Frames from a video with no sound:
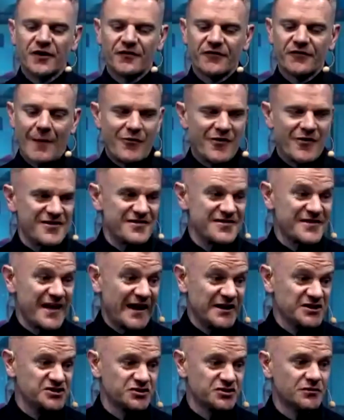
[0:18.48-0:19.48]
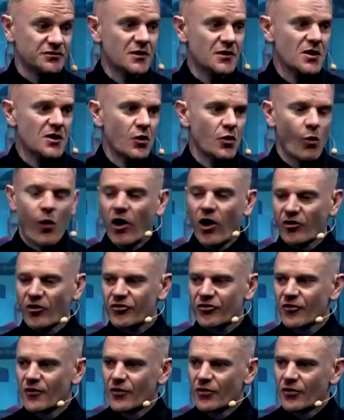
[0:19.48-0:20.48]
that presentation
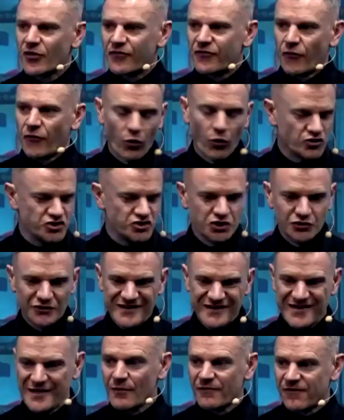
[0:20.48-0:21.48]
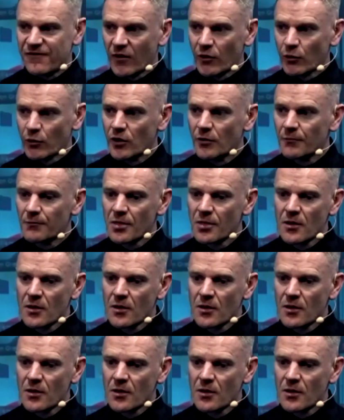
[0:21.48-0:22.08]
was the fortune is in the follow-up,